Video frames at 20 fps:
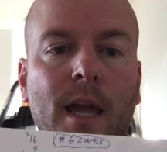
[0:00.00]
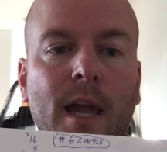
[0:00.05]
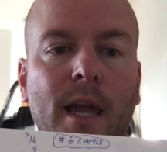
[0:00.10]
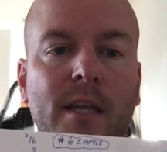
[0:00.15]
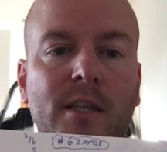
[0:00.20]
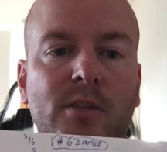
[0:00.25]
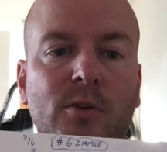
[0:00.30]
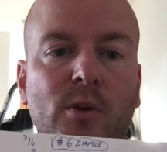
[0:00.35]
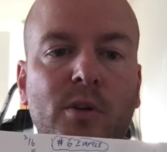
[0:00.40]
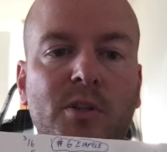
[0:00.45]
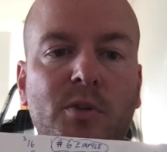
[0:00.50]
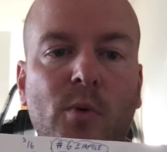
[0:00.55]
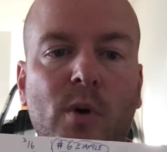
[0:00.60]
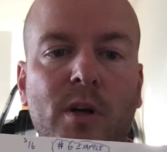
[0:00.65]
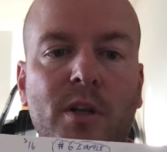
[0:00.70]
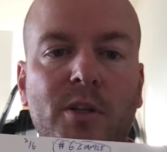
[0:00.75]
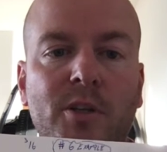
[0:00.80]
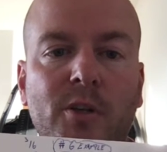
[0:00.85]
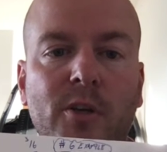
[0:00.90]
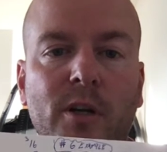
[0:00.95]
And so what you
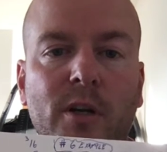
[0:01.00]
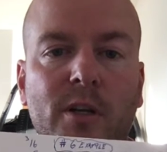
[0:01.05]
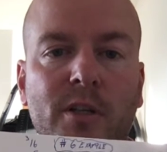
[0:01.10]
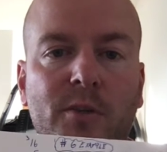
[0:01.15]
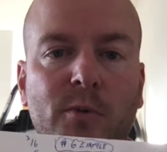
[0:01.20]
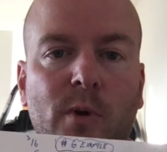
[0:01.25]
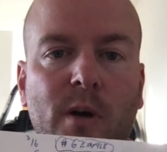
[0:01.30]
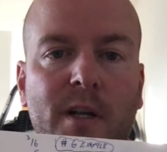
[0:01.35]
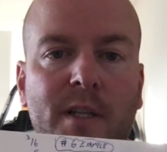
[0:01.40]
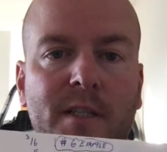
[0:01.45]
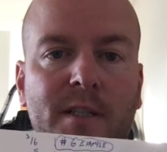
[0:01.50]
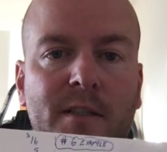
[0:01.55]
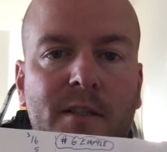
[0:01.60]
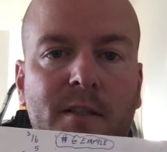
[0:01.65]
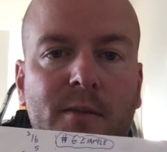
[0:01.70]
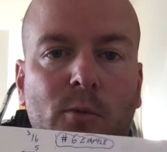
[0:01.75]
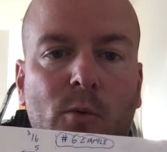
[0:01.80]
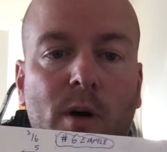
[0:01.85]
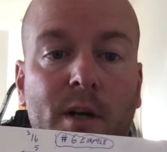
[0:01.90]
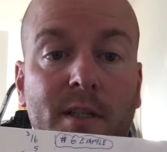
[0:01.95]
want to do here is you want
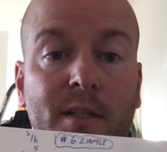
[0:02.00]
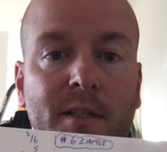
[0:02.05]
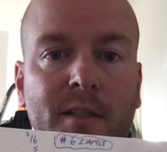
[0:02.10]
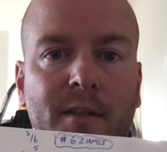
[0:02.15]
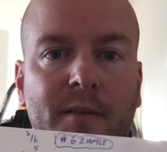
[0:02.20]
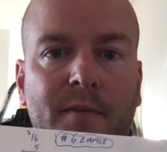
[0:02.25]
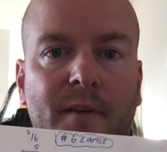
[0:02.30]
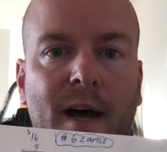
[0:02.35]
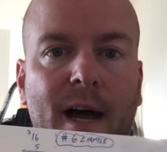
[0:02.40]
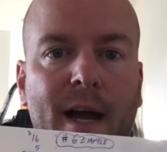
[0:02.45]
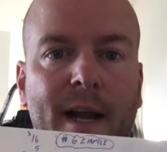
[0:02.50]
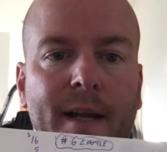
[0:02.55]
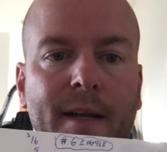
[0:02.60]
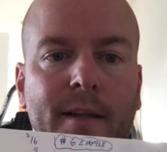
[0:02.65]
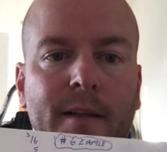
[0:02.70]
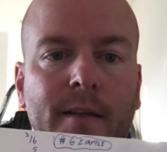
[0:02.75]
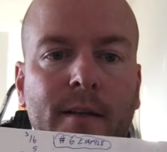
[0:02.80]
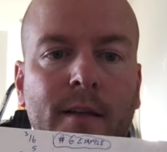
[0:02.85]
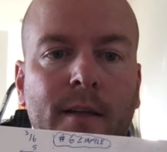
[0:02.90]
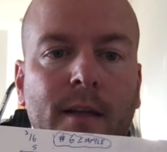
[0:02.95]
to divide.
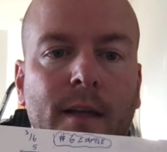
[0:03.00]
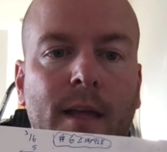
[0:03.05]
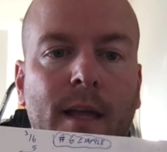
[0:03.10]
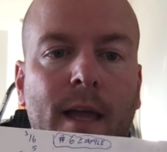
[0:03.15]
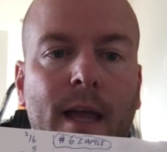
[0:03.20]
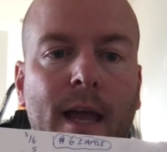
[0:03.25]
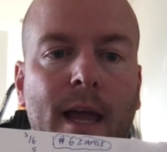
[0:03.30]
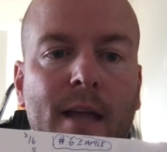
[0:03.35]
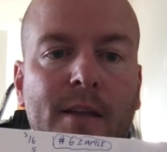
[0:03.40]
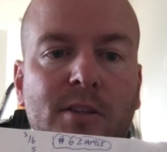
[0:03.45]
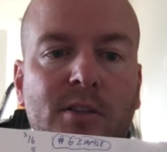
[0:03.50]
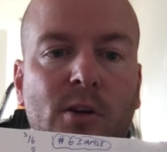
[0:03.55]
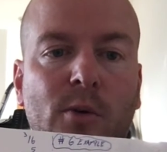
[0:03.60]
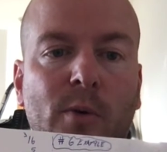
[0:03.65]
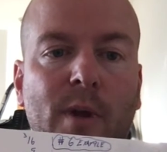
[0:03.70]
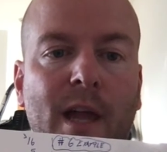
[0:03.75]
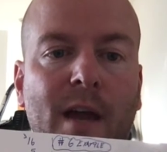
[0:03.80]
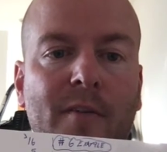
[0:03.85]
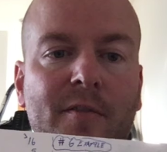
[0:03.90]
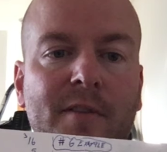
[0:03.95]
And so
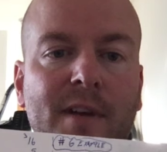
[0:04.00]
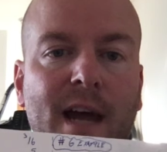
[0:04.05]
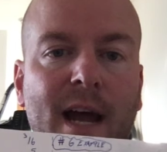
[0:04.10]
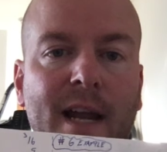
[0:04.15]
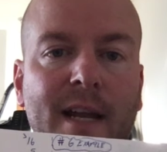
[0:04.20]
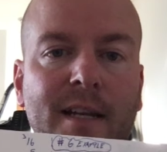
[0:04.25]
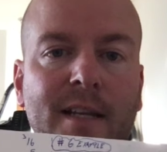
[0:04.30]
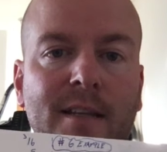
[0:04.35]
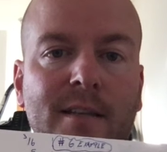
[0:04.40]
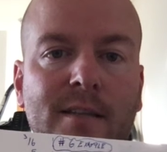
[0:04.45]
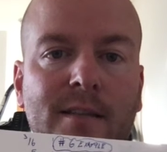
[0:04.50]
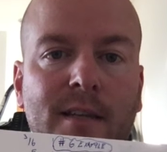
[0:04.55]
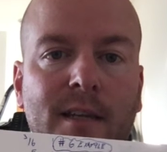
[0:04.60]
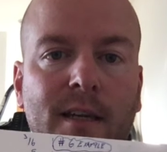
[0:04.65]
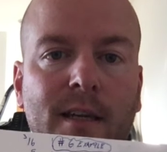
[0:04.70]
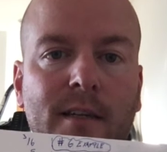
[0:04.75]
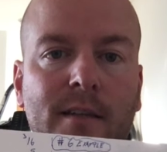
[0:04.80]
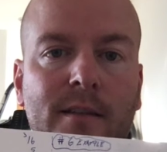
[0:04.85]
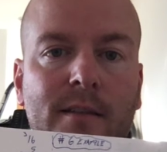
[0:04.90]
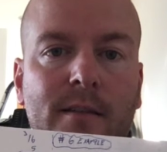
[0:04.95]
we have
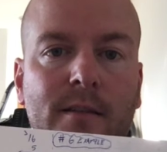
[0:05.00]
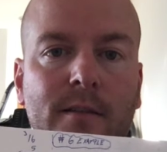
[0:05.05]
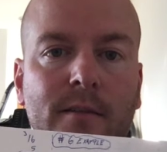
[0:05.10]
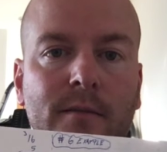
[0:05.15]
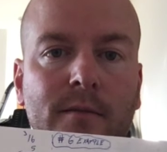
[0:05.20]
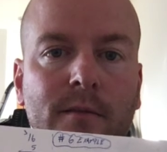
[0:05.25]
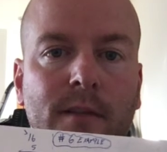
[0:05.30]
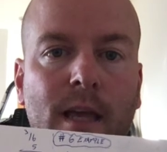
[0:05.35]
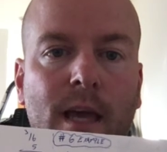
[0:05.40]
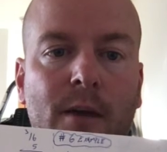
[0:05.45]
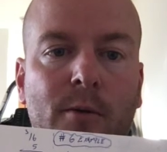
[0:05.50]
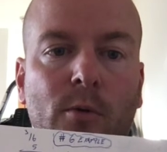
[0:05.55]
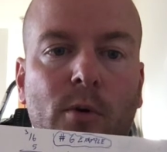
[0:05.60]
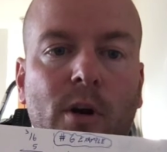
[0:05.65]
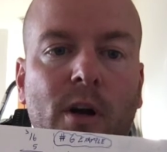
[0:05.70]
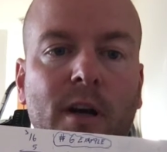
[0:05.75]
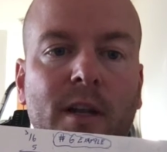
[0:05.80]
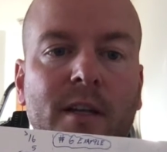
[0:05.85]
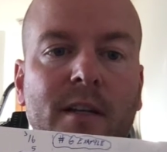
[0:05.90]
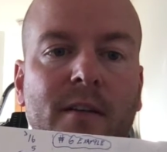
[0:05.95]
96, and we're
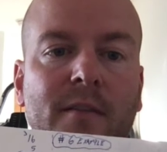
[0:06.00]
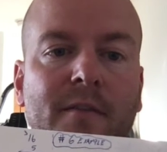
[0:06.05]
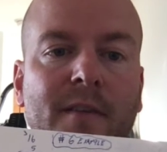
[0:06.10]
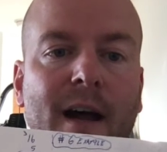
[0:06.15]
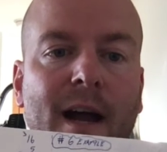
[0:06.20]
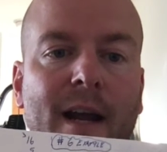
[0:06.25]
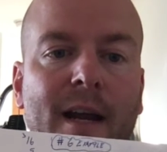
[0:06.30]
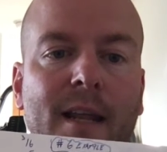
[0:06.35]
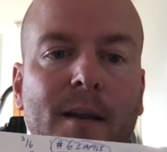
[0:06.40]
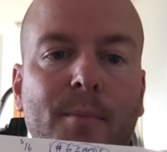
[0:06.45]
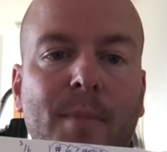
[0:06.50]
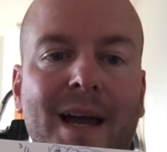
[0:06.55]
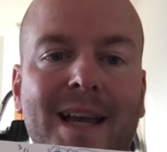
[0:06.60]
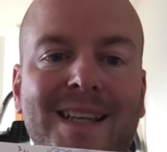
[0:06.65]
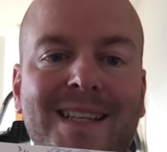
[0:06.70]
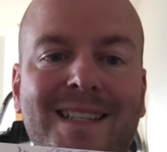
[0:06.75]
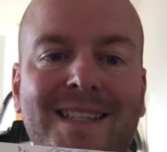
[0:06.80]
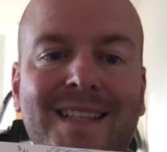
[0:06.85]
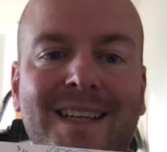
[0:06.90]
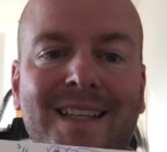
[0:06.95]
going to divide it by
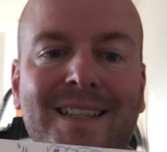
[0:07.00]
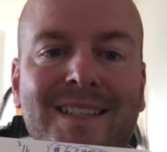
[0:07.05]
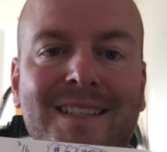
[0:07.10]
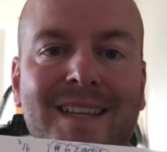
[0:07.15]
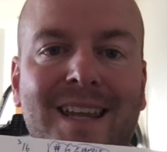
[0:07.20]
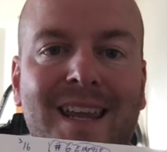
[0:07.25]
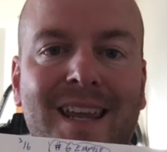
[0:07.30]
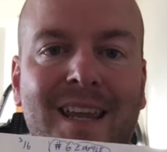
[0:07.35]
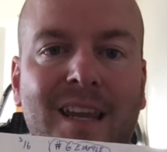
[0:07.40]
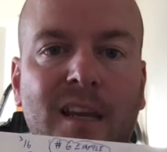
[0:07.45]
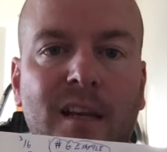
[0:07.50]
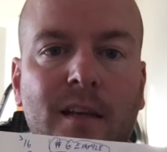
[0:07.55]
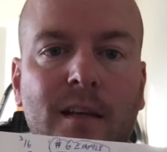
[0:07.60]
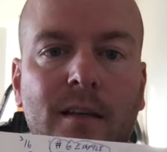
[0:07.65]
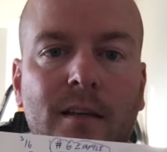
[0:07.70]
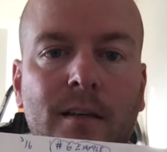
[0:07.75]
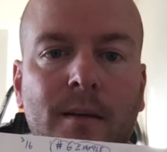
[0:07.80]
16.